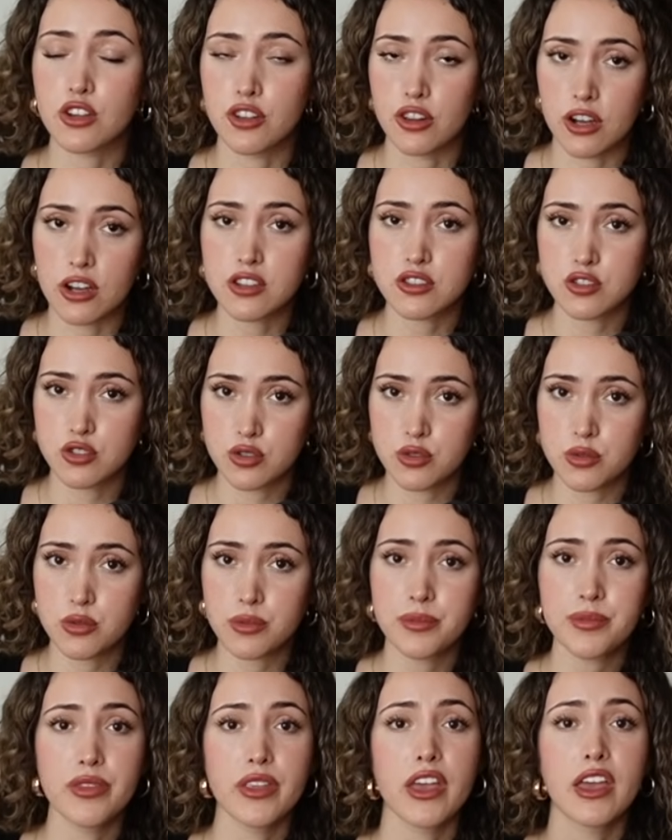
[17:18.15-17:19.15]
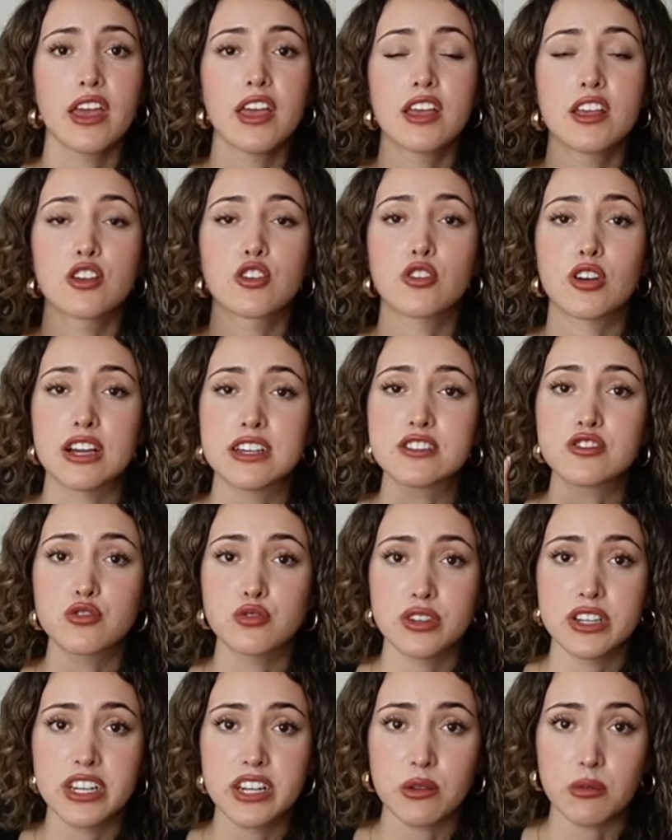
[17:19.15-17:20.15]
a lot too, Crest
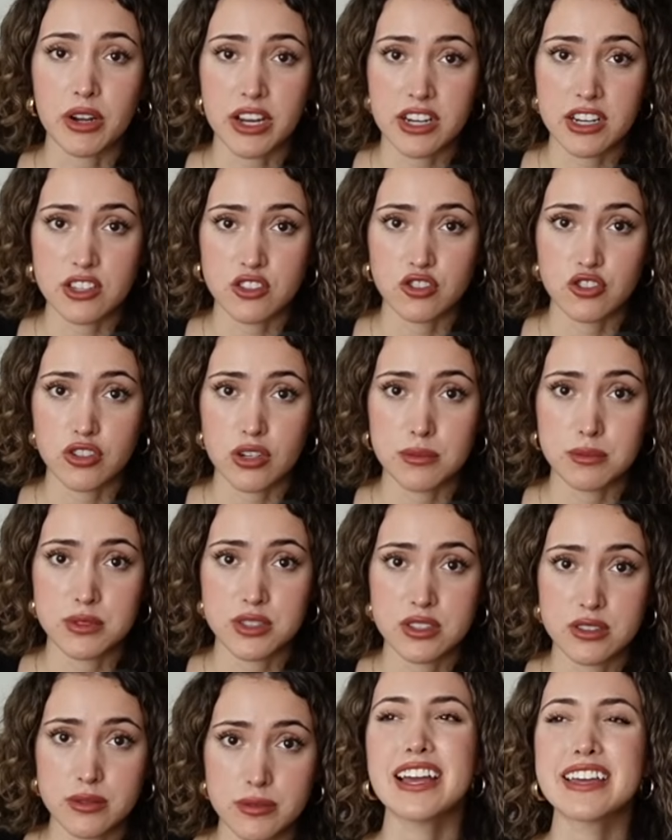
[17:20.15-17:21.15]
3D whitening strips.